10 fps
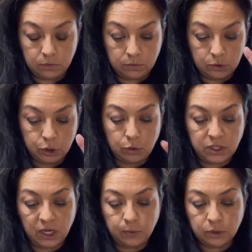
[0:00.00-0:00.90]
2
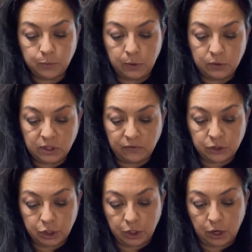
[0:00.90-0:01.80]
tablespoons of
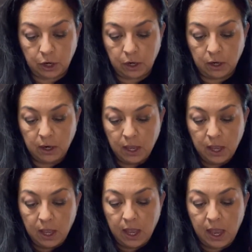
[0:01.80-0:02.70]
sugar,
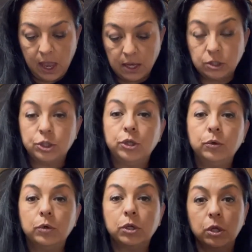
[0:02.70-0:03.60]
and 2
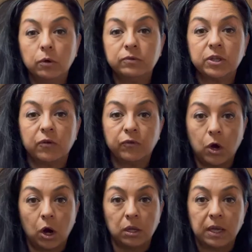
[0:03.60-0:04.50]
cloves of
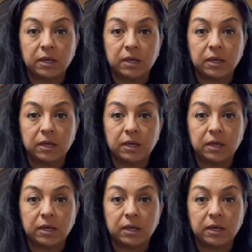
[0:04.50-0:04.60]
garlic.